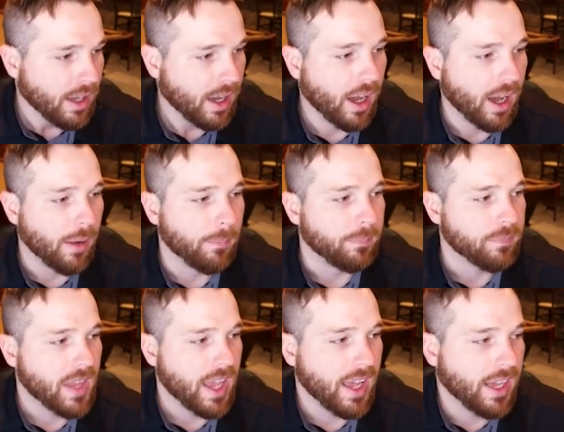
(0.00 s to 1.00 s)

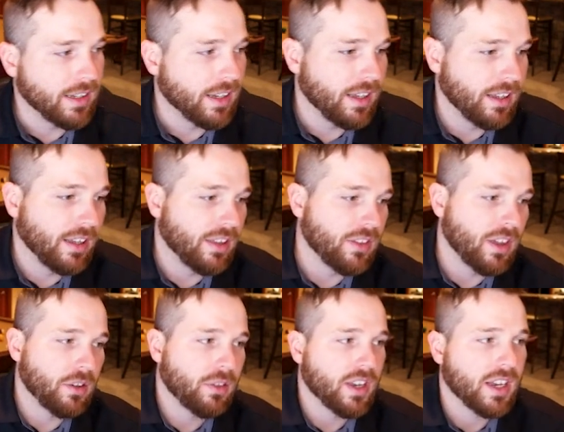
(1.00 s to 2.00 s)
And the
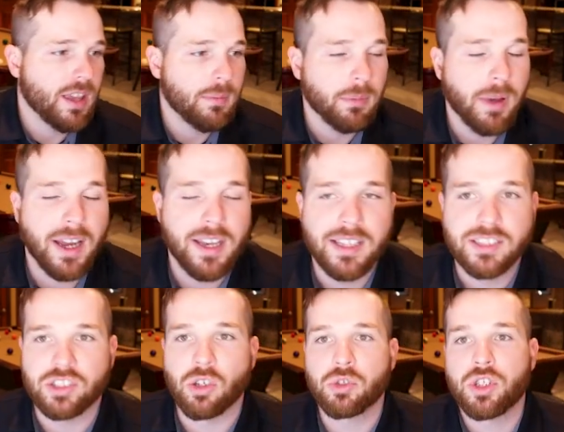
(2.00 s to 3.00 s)
other thing to keep in mind
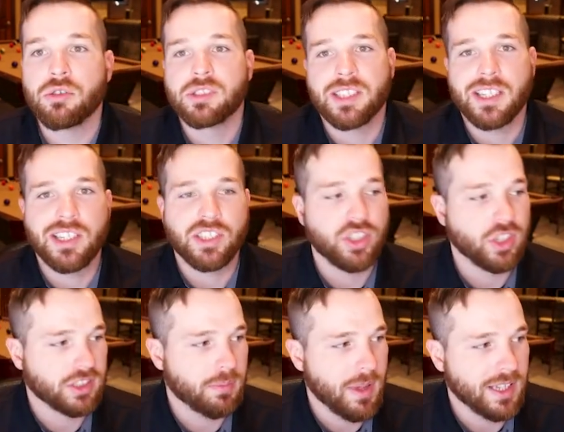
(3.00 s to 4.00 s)
is don't choose a niche
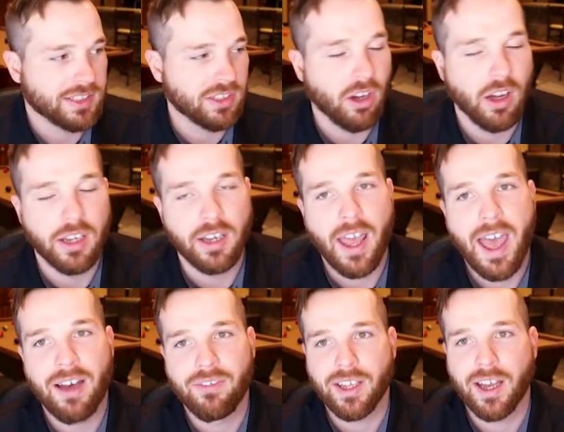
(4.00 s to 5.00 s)
just based on
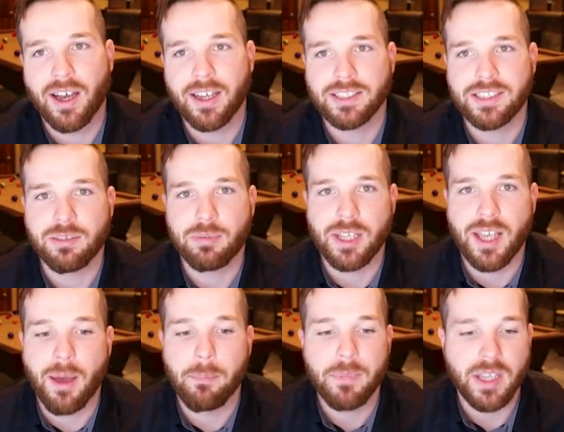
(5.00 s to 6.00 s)
having a high
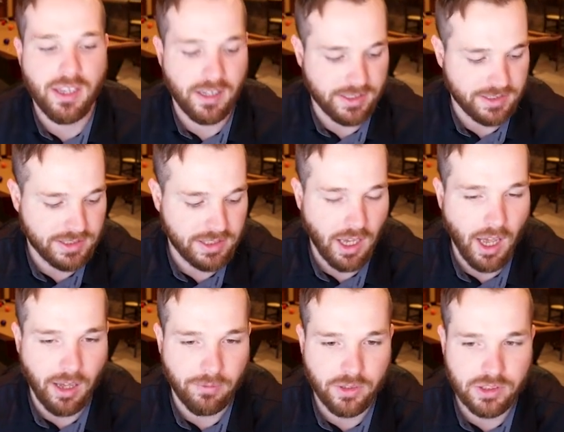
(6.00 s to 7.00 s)
CPM because,
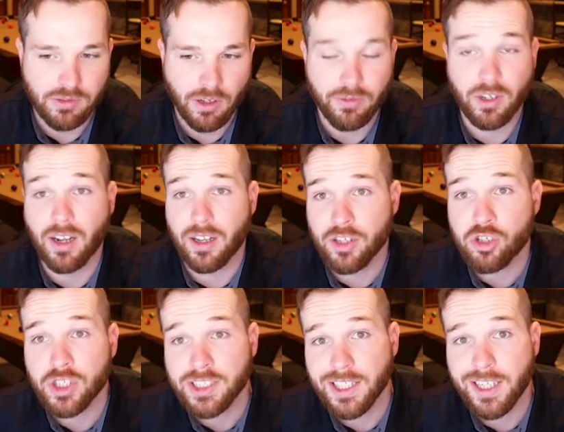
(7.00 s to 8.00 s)
first of all, if you're not
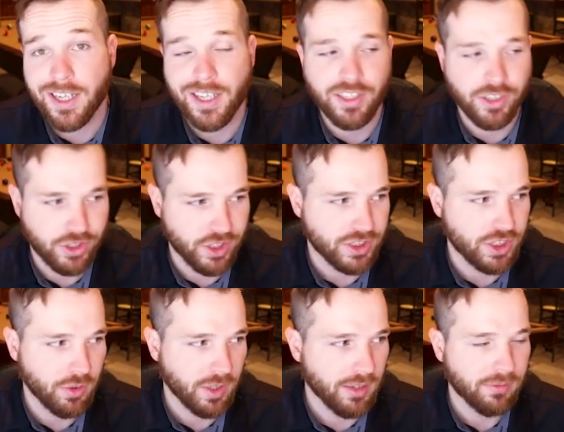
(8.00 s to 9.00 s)
interested in it and you're just
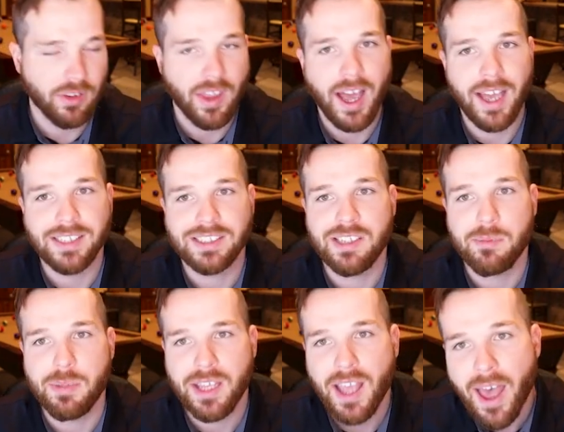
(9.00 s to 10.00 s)
doing it for the high
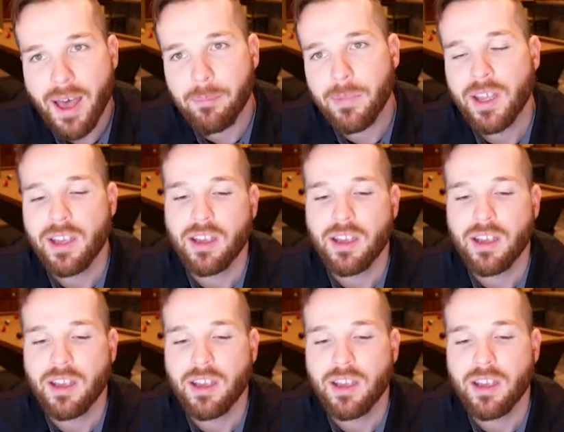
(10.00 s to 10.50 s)
CPM,